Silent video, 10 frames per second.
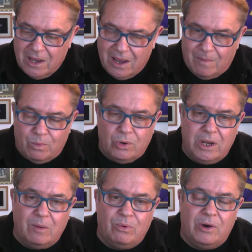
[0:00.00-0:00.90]
And
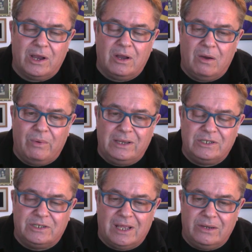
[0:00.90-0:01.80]
boy, oh boy, I can't wait
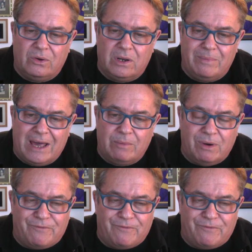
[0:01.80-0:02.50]
to tell you all about them.